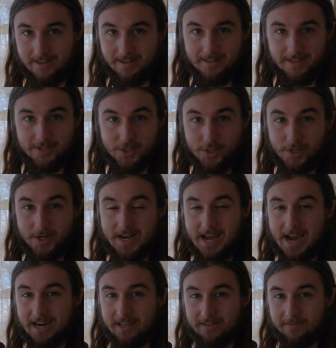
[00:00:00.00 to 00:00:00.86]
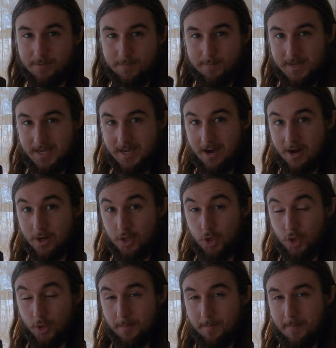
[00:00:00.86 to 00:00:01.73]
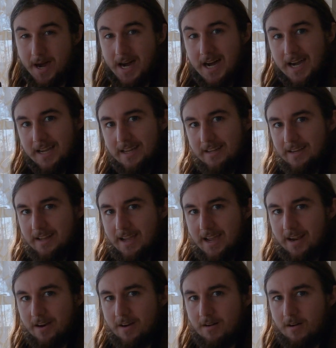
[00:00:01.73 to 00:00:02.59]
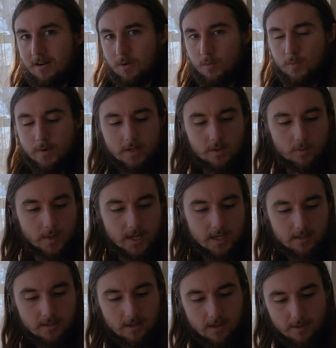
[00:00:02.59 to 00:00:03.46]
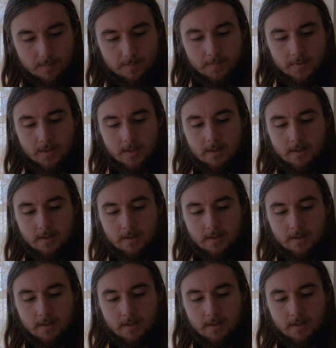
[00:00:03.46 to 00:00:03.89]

This should not even be on your mind at all when you wake up,